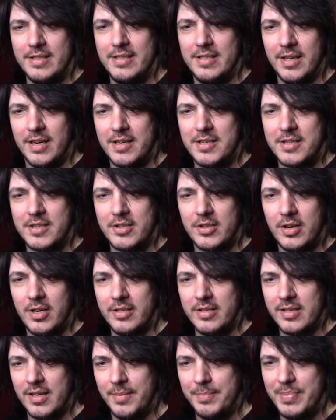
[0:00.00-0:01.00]
Ducks
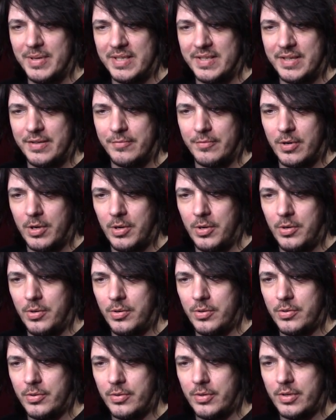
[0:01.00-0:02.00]
crossing a busy
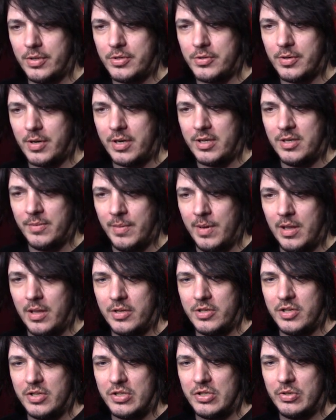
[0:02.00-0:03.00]
road or truck
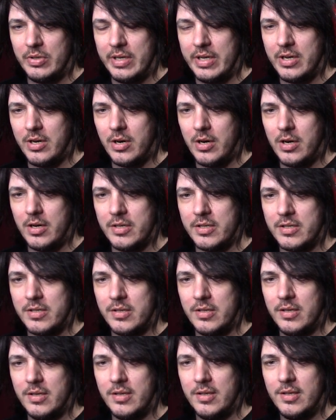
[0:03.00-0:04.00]
demolishes three cars.
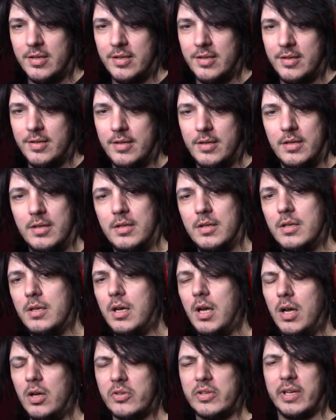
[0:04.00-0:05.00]

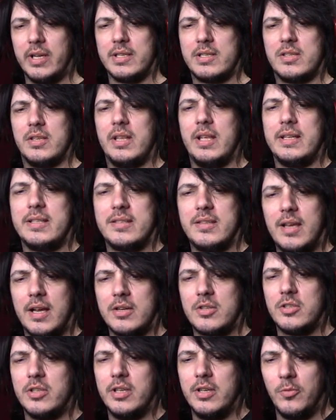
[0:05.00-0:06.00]
Okay, so that's
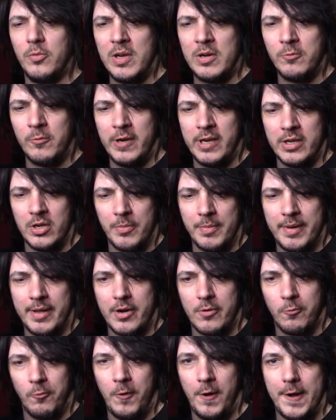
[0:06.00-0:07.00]
actually a win-win no
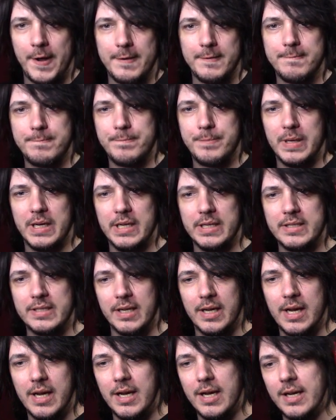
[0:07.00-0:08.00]
matter what. But,
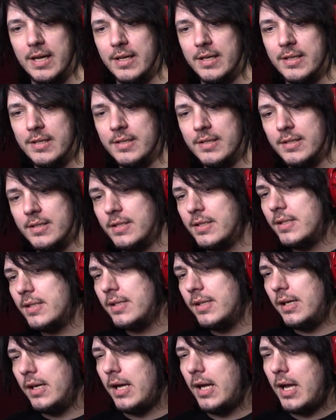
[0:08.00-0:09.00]
uh,
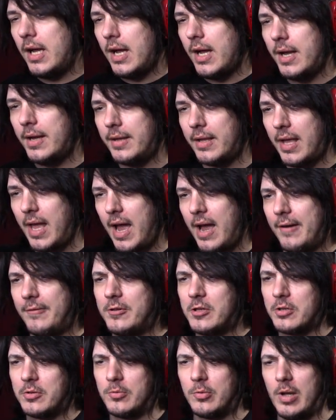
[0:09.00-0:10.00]
uh,
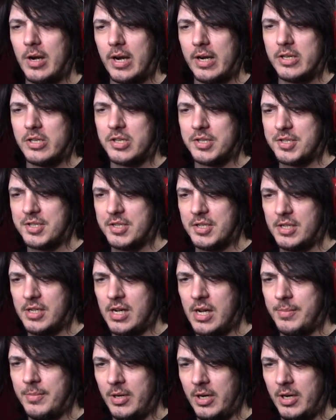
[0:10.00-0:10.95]
after what I just saw, I'm